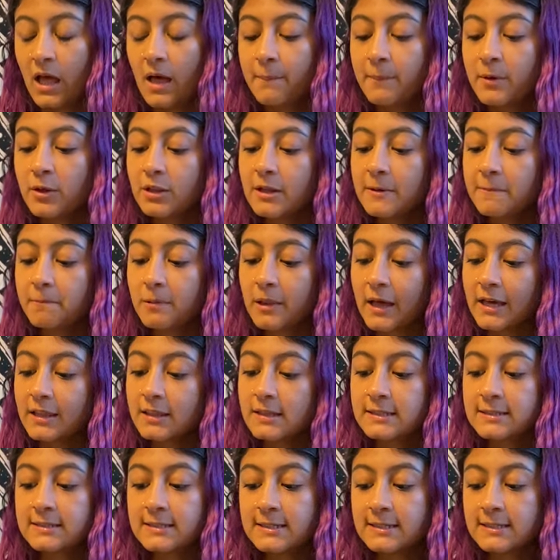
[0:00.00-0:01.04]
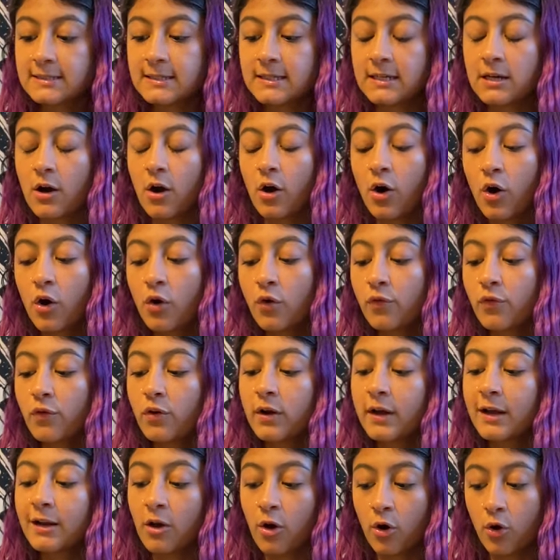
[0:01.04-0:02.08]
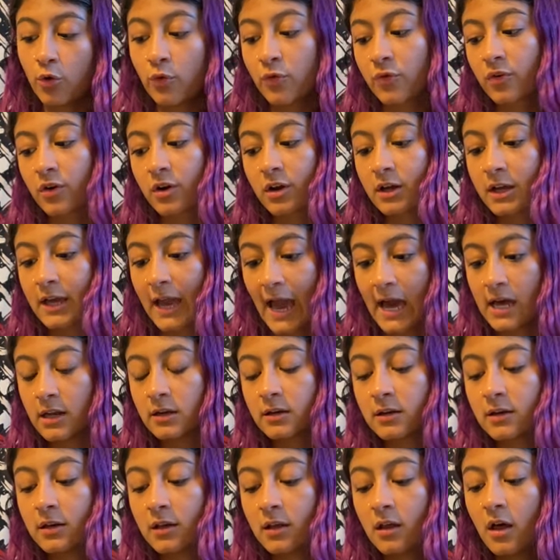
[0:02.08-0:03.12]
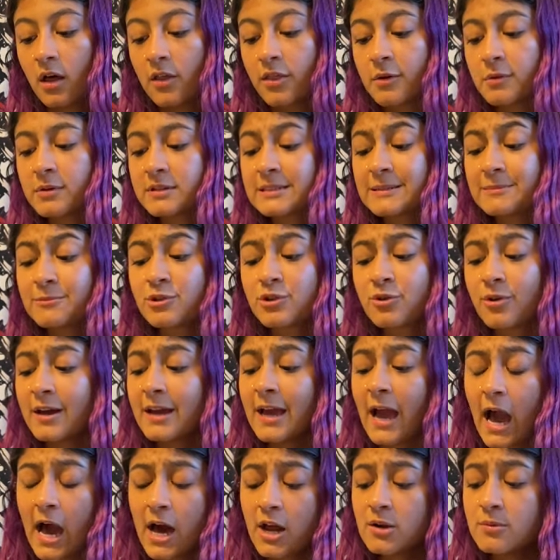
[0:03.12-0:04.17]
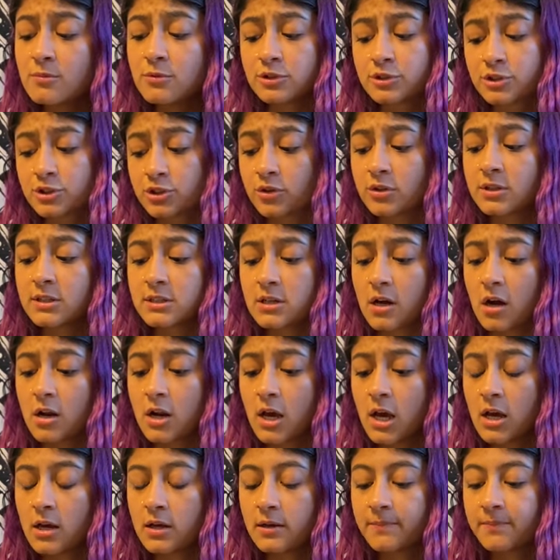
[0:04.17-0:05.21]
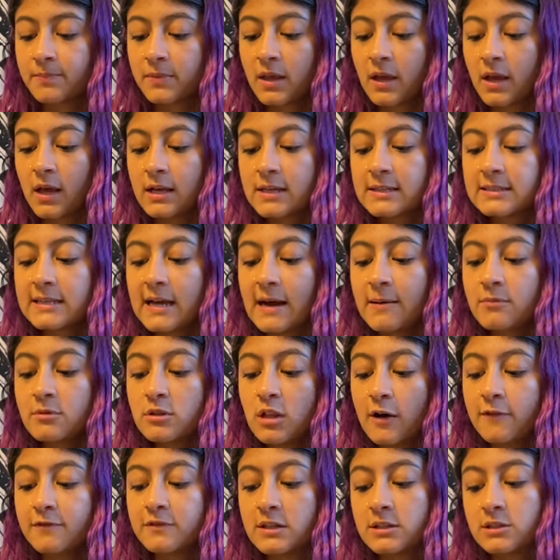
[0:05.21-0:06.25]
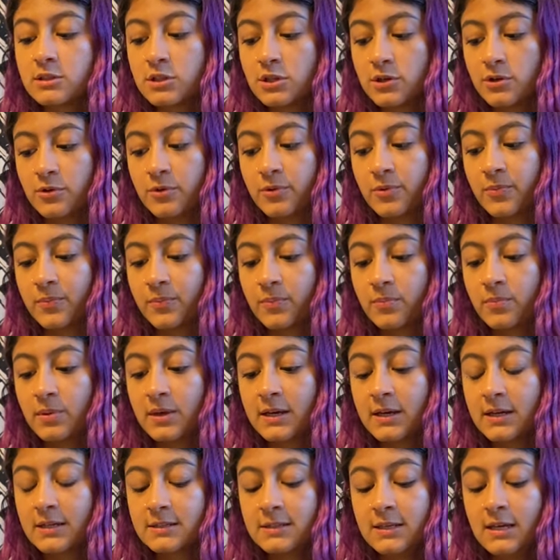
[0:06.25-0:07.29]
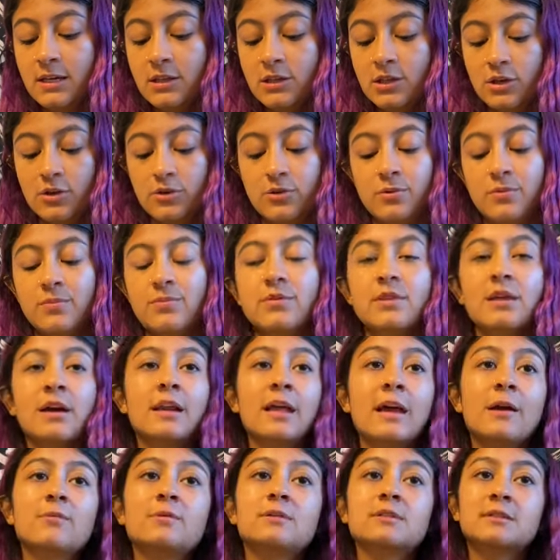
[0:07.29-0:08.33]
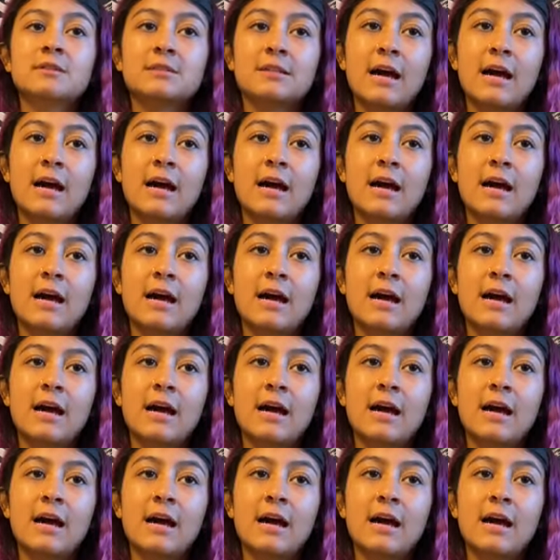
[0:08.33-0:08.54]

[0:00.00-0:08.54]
Millie played the CD over and over again. There were some great animal stories on it. Sam loved it too, because he knew that it was